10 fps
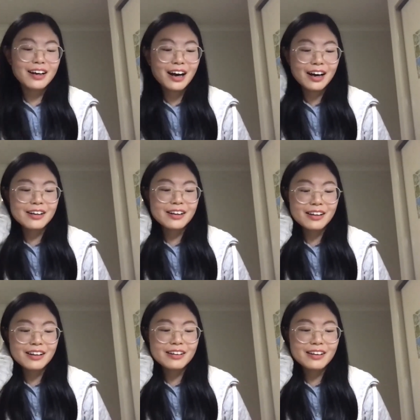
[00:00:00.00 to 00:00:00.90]
I
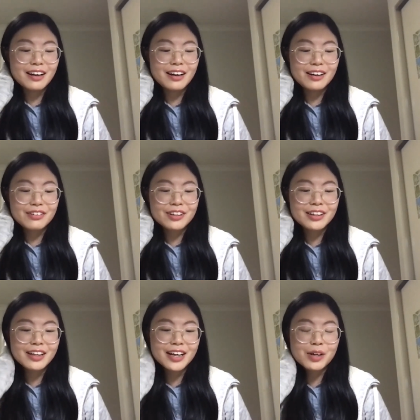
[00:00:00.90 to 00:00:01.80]
lo- I really
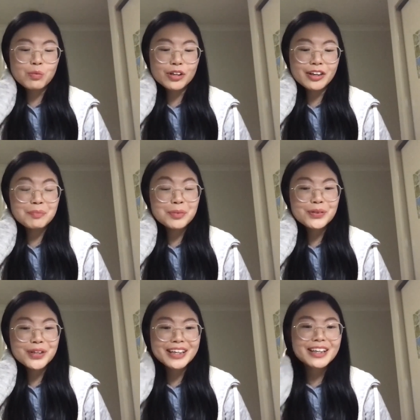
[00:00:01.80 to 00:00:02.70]
like what I'm
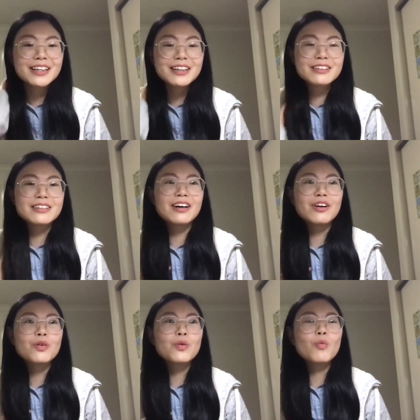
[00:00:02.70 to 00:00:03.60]
doing. So
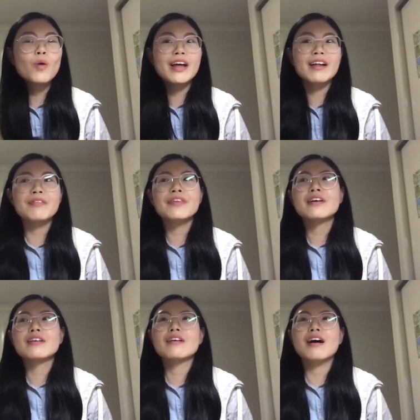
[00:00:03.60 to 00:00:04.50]
when
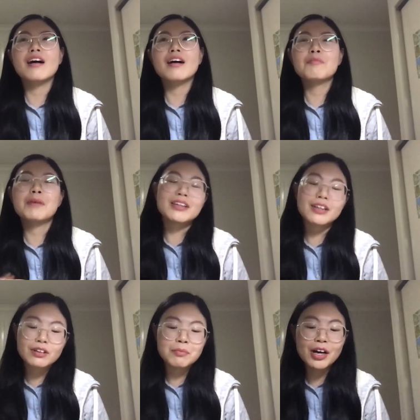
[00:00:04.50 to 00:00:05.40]
uh, my de-
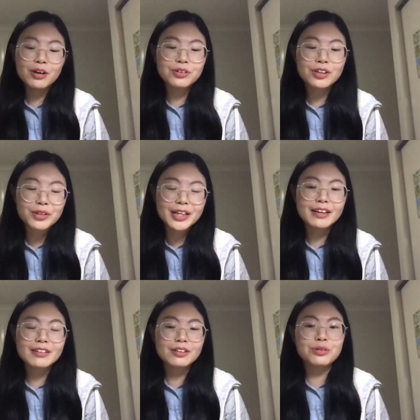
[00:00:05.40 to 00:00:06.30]
my whole degree
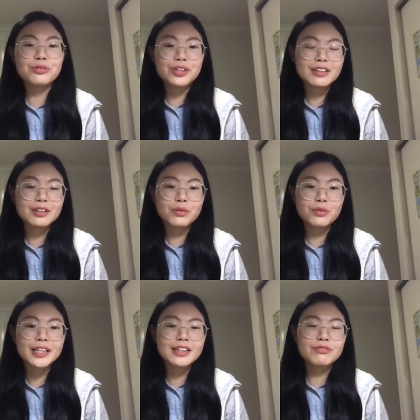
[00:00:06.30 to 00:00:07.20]
is a two year
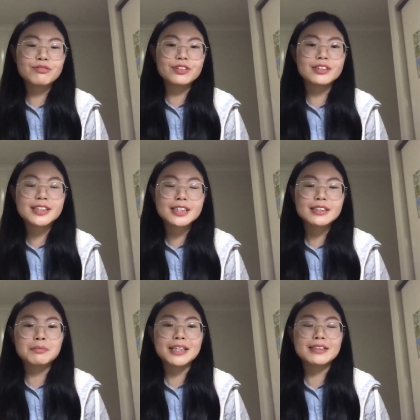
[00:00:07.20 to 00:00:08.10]
degree. The first
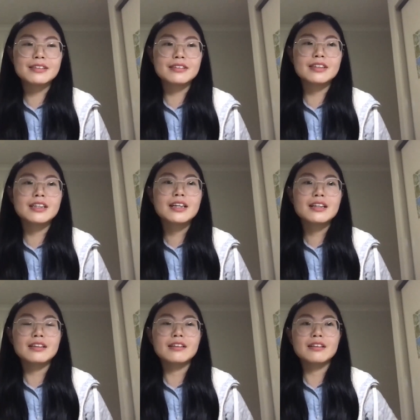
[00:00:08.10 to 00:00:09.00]
semester,
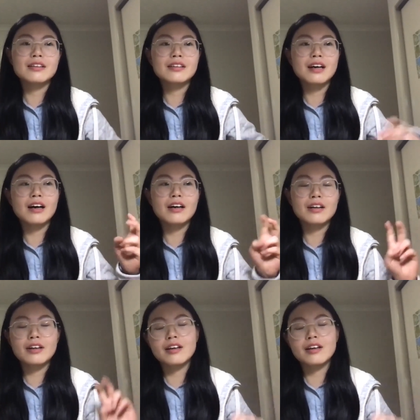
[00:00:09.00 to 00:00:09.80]
the uh,